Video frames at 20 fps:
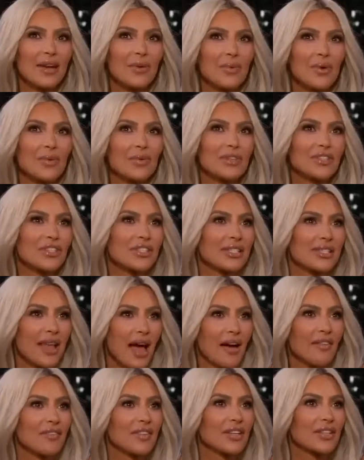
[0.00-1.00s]
think we were just
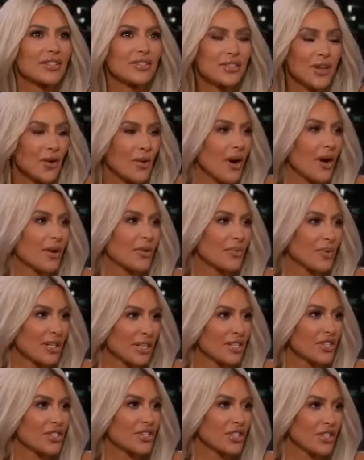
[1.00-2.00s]
laughing so hard we
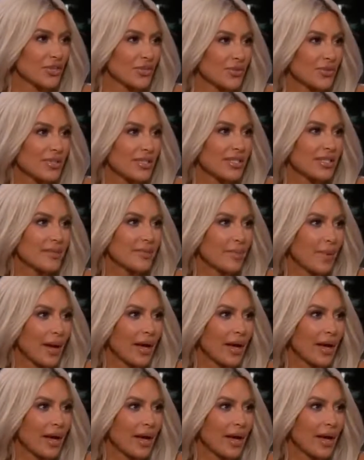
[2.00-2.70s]
didn't choose,